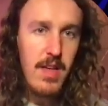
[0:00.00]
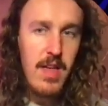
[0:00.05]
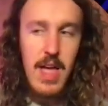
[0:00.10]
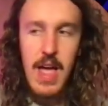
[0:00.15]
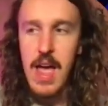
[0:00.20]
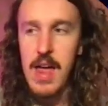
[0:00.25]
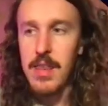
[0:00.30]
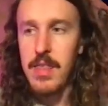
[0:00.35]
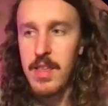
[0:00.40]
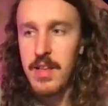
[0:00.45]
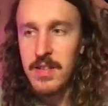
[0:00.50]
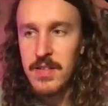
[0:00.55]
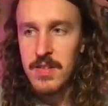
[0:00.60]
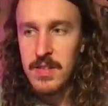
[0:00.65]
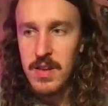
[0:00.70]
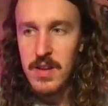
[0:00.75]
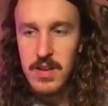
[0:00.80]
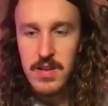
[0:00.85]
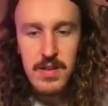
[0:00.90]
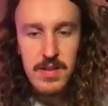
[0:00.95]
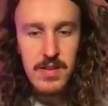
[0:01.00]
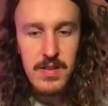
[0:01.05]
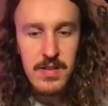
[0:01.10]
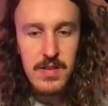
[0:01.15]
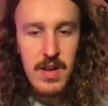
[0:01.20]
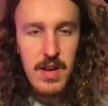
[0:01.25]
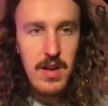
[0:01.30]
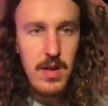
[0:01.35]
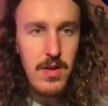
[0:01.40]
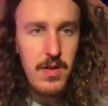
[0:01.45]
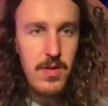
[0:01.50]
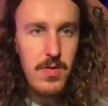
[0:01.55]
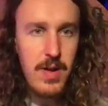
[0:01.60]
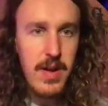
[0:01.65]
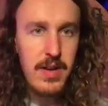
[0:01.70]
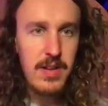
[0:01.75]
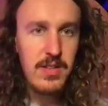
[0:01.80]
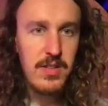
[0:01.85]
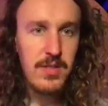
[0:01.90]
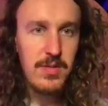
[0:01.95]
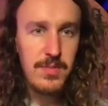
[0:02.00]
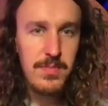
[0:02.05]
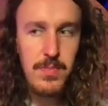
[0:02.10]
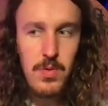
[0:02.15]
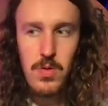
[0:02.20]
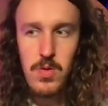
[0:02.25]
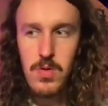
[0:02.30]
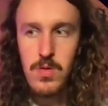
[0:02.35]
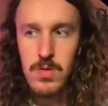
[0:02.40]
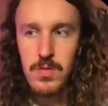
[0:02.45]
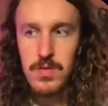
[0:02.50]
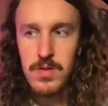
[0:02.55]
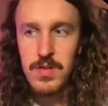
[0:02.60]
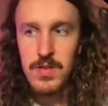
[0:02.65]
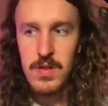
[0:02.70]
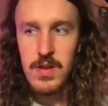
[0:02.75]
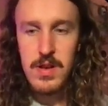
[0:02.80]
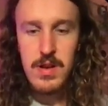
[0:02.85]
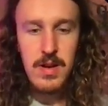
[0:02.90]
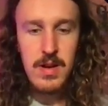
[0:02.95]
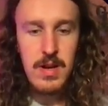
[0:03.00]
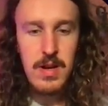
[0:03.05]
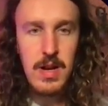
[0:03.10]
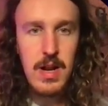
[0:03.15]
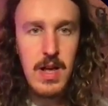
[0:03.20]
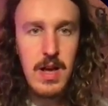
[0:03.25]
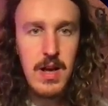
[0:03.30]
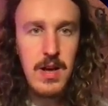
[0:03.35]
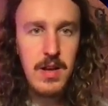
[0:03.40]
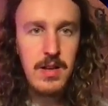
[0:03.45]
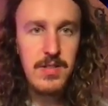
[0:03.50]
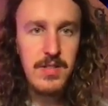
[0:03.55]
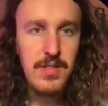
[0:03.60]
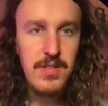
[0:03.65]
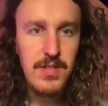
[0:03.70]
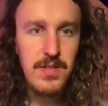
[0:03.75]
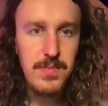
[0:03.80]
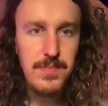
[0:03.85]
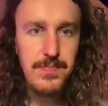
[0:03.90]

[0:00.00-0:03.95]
and this is going to export a class,